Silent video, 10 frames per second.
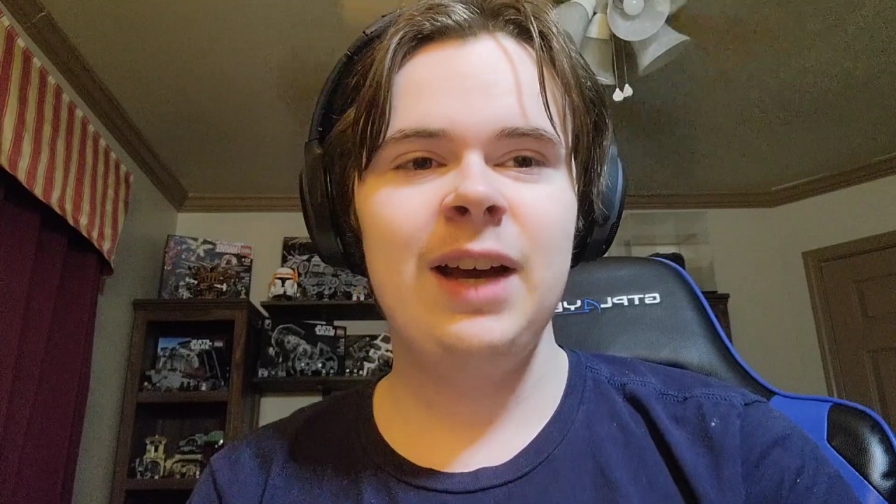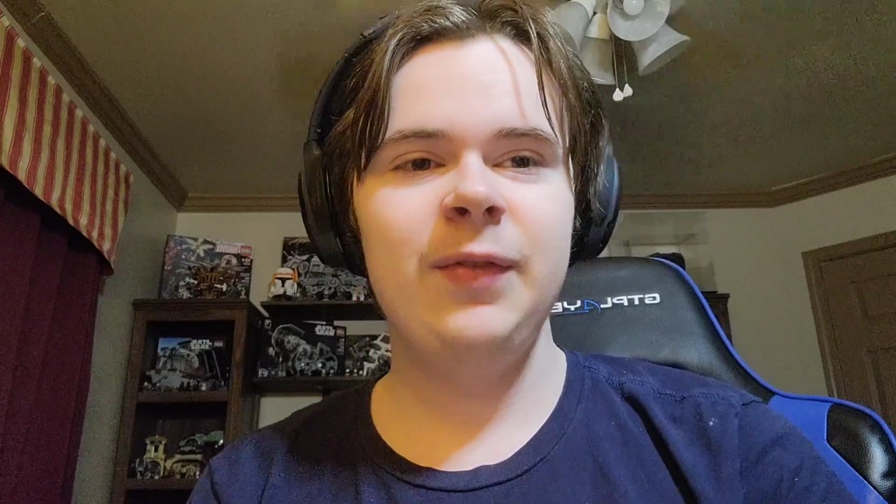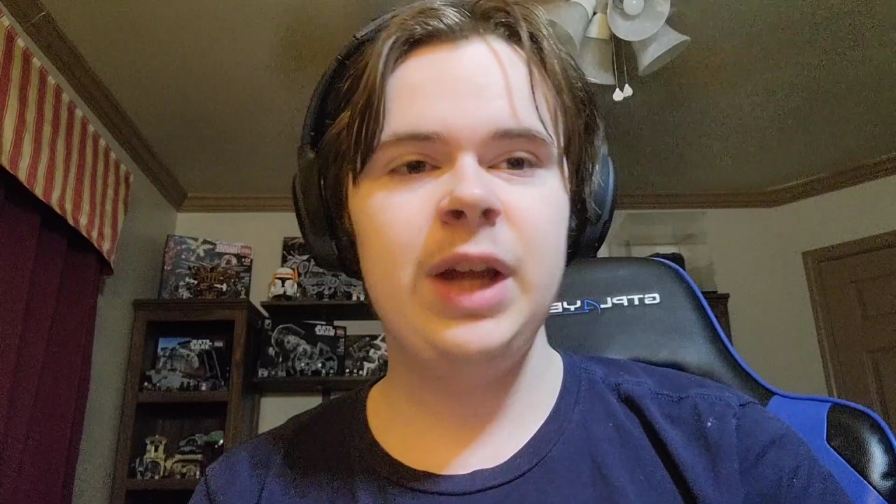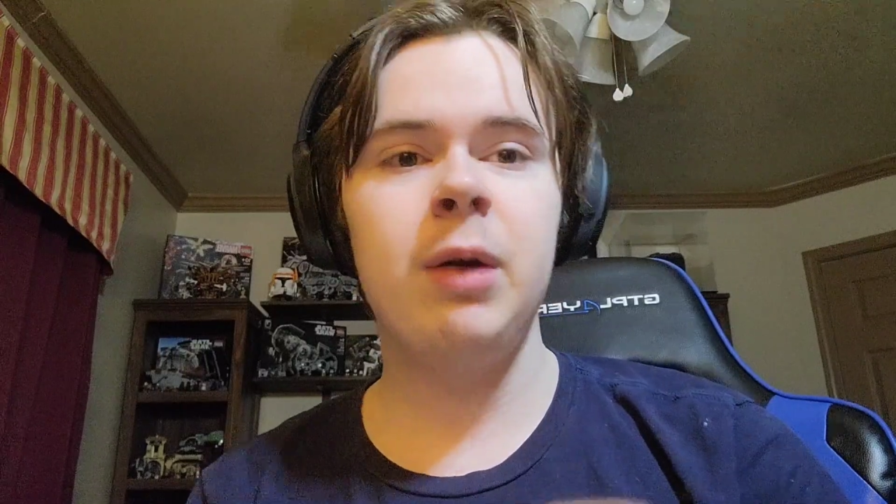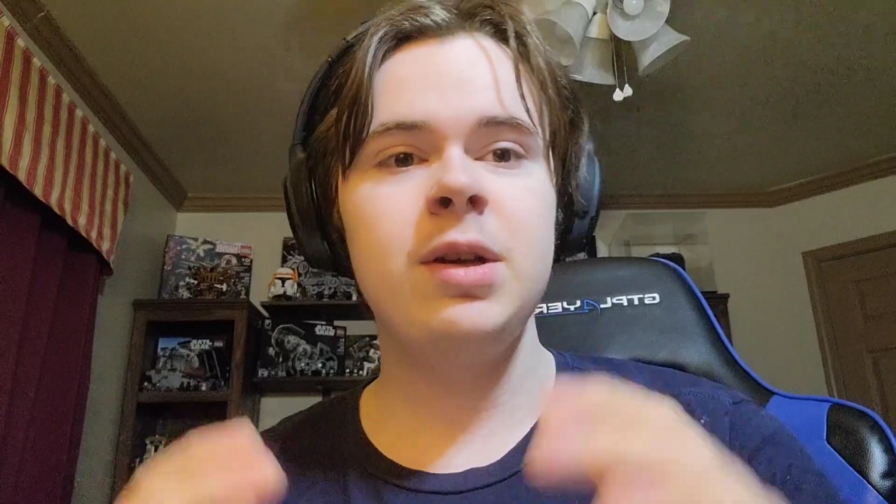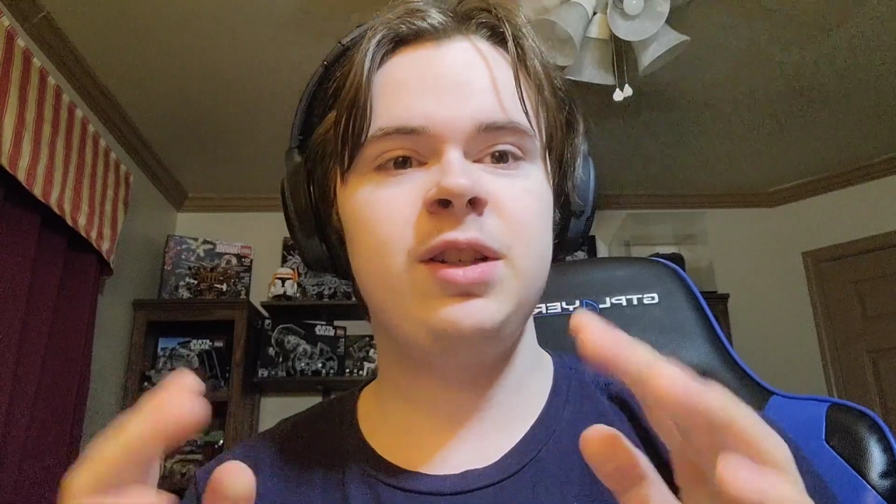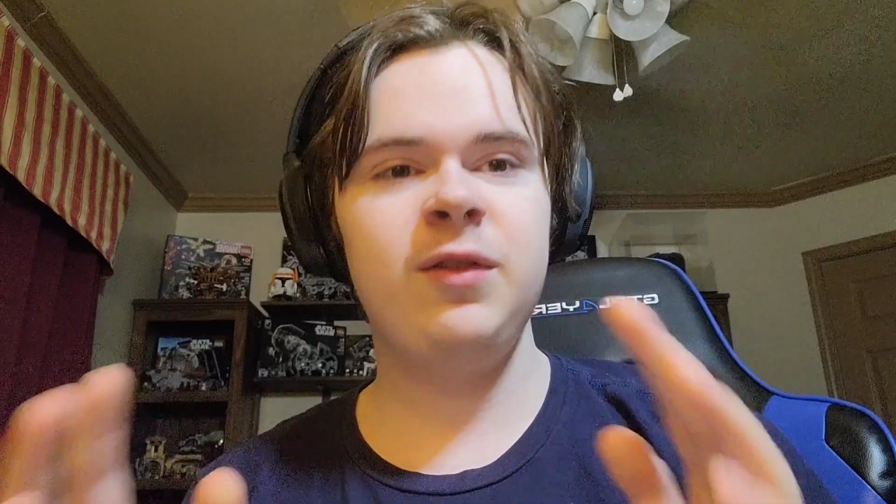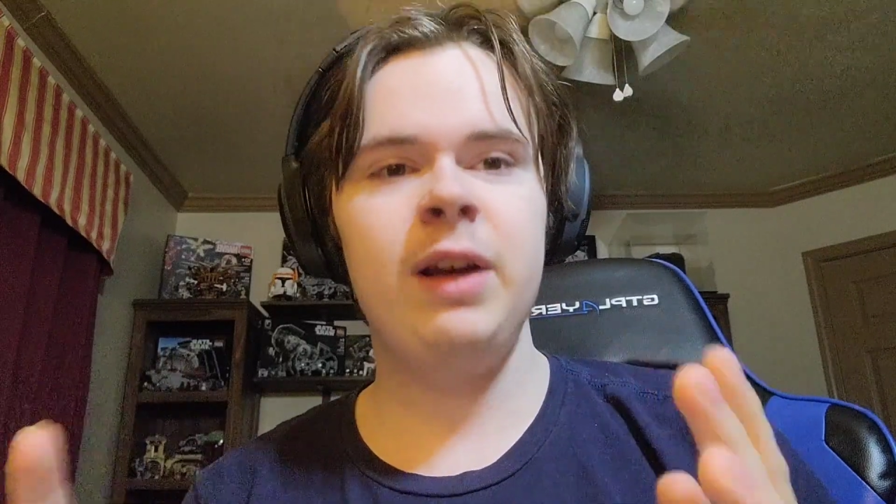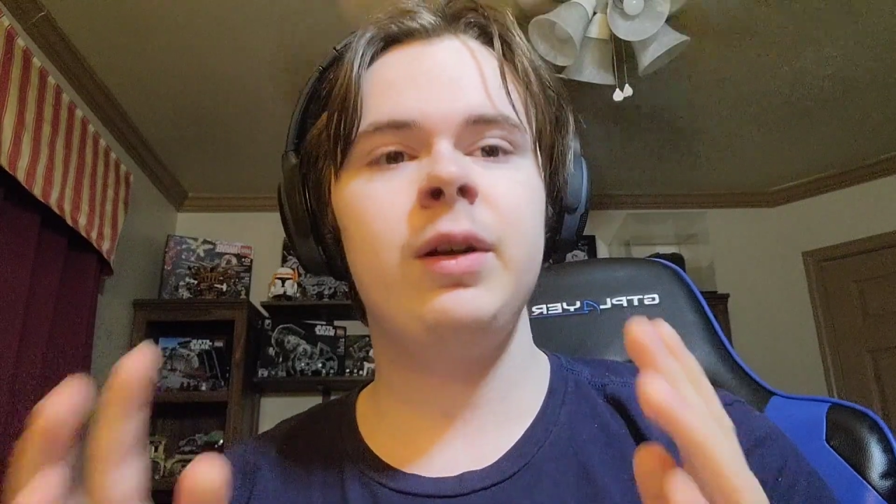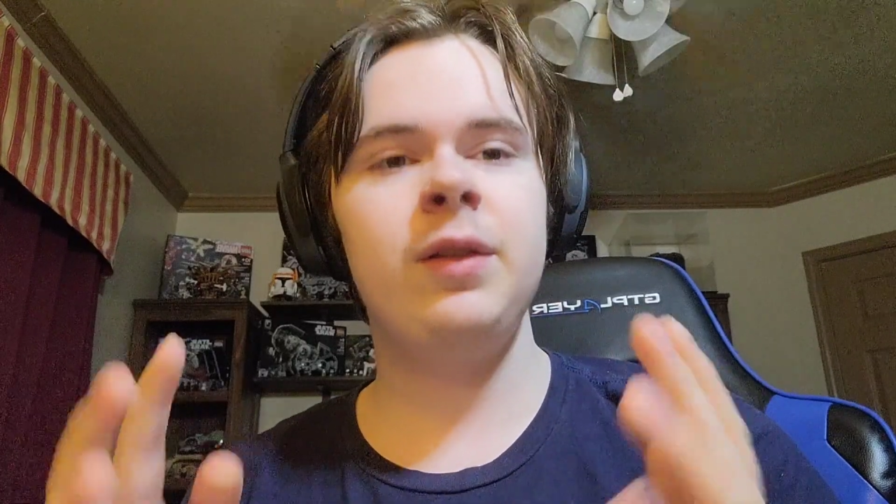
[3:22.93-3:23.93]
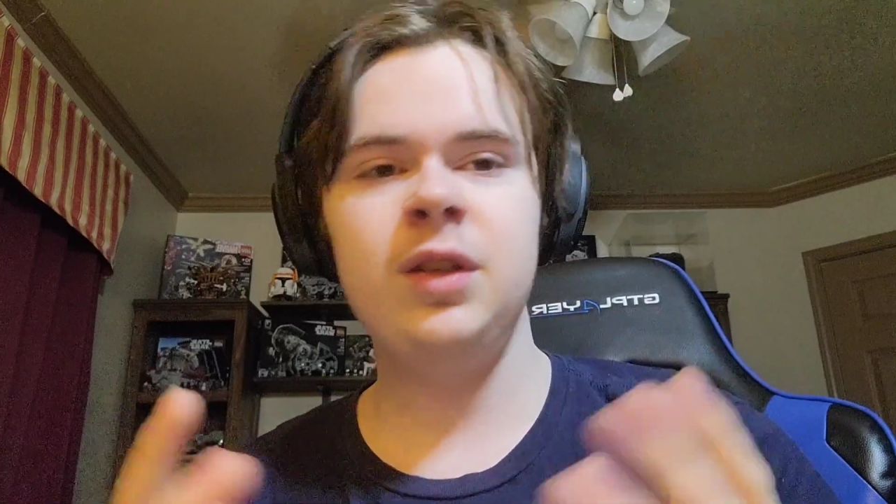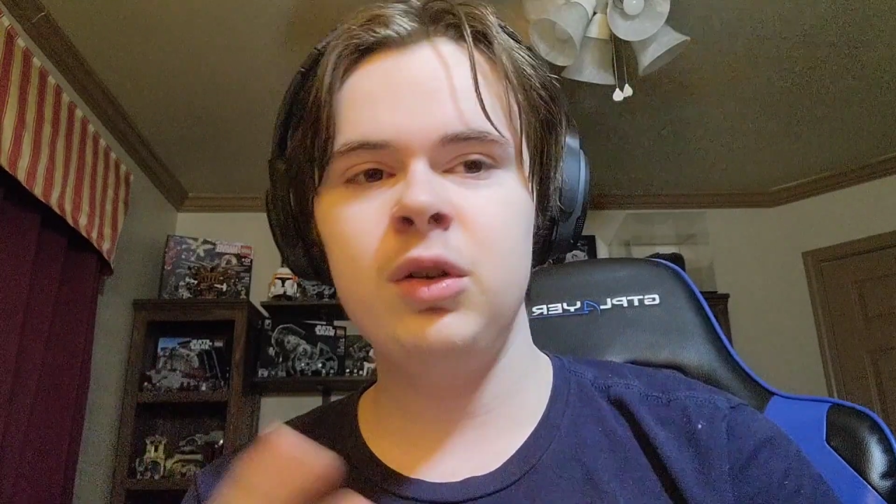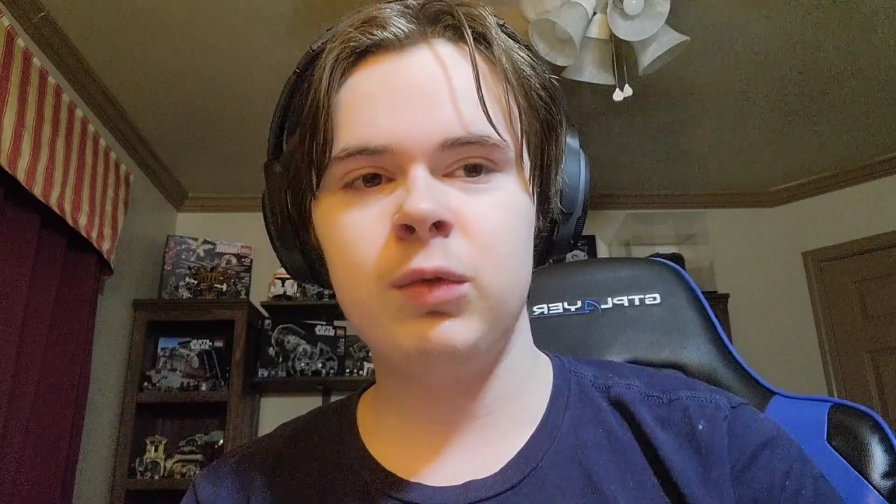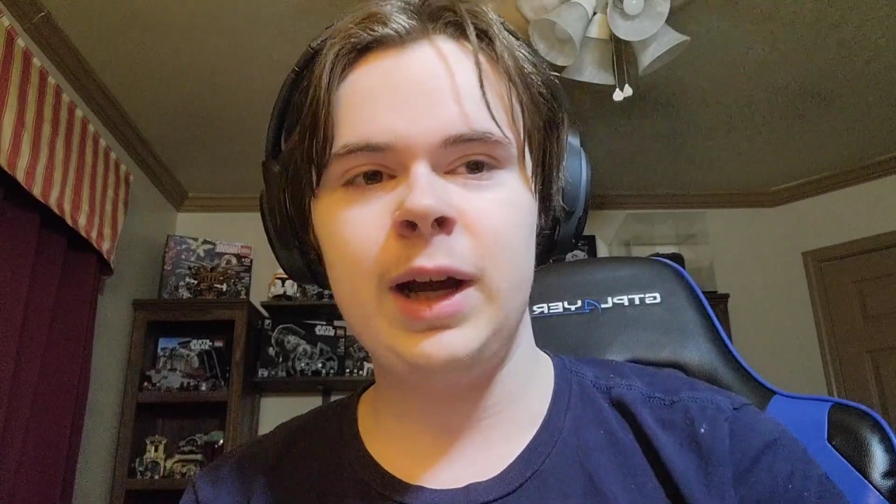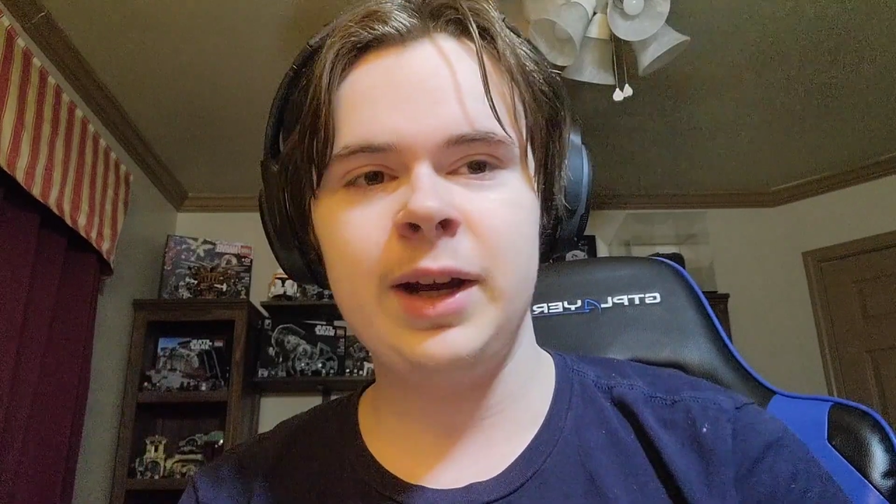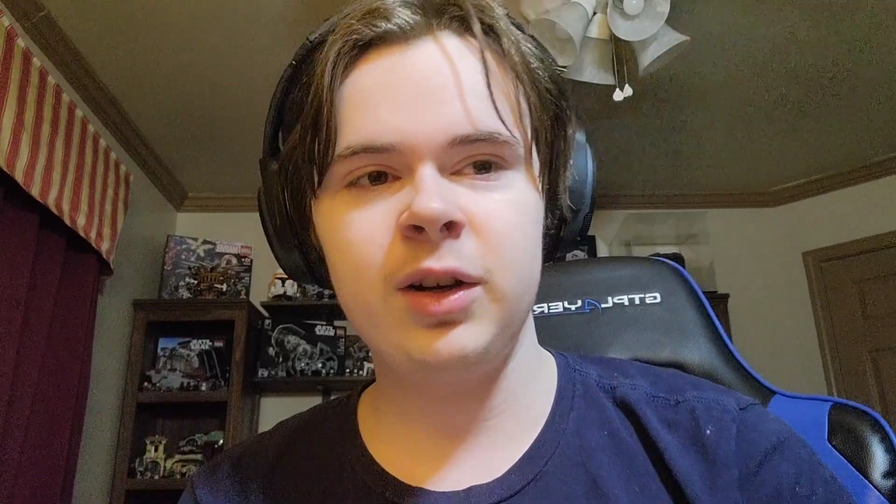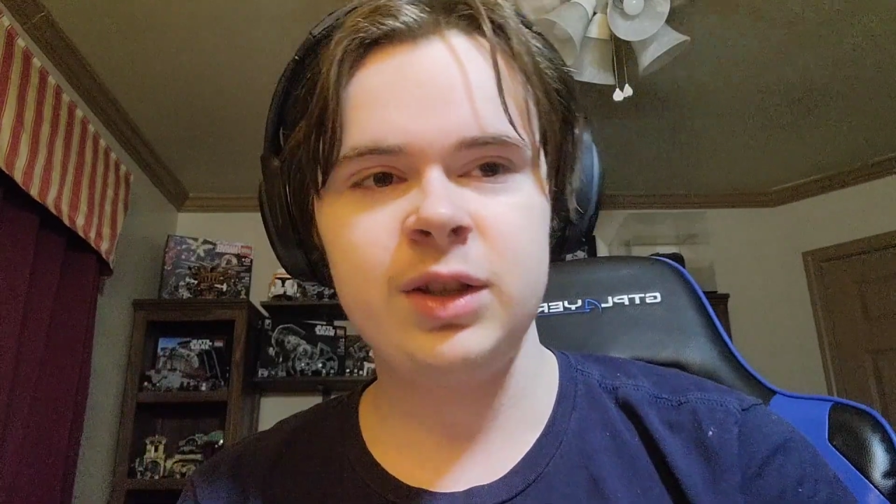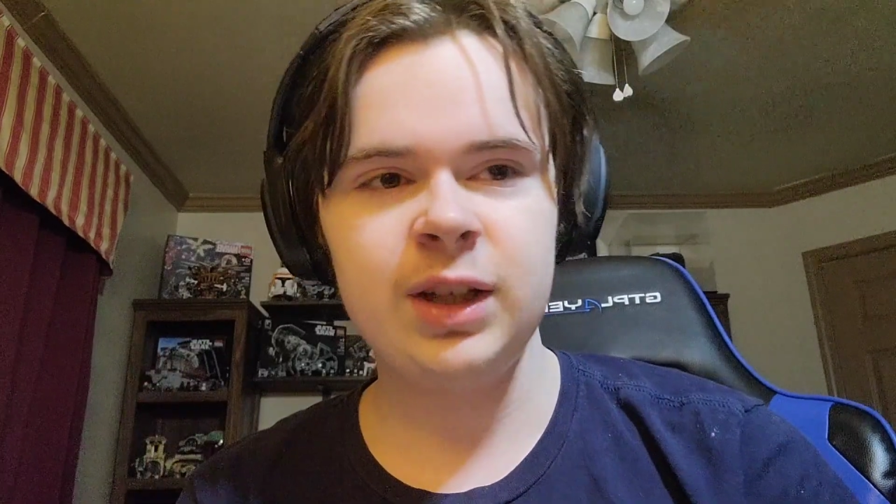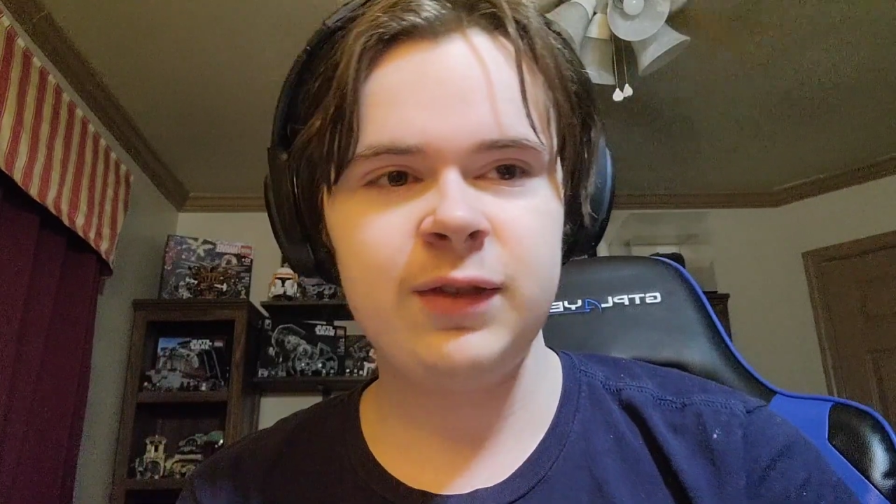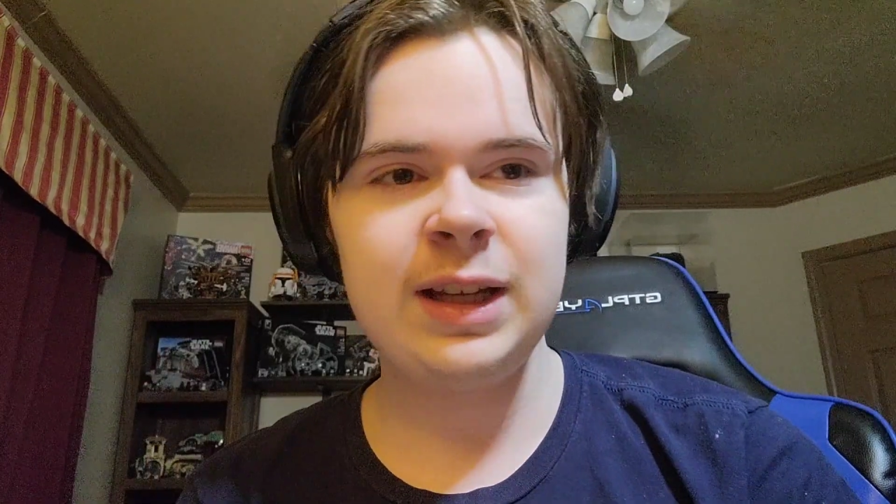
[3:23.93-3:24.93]
There is very few
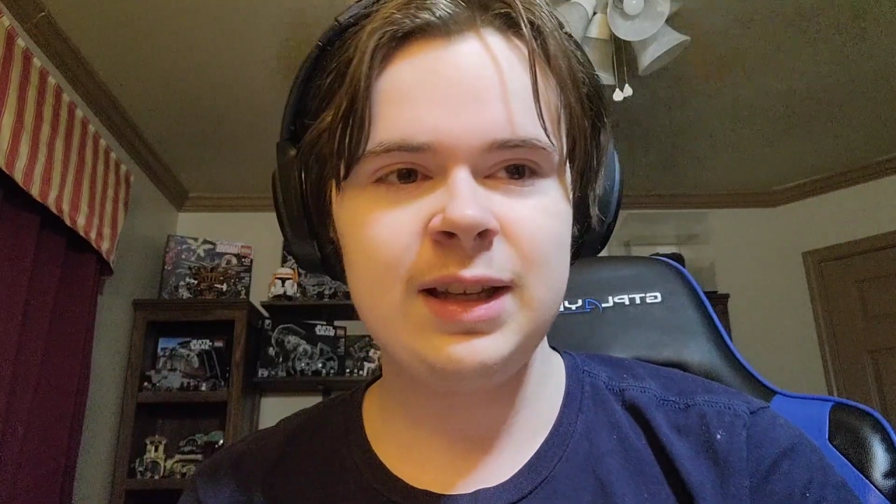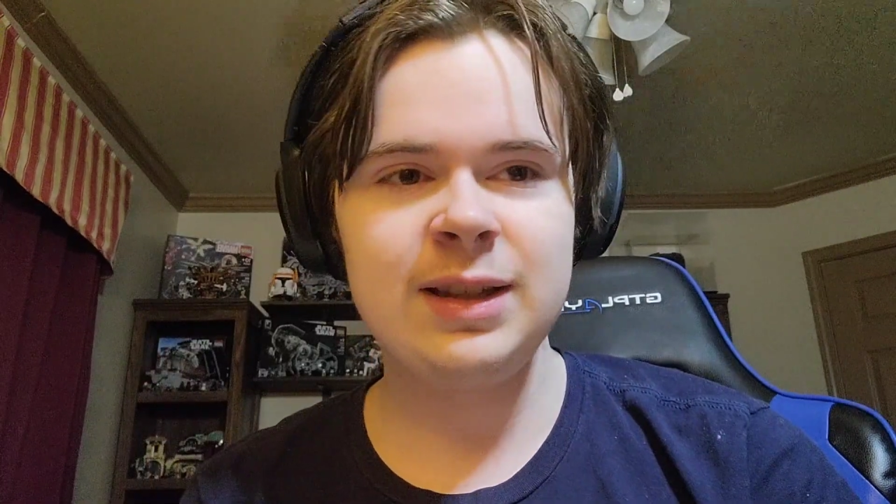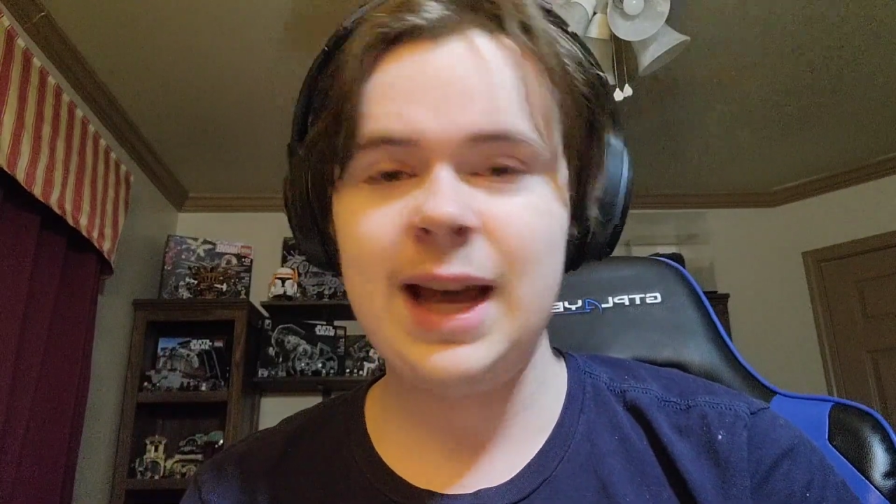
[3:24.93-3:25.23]
records of these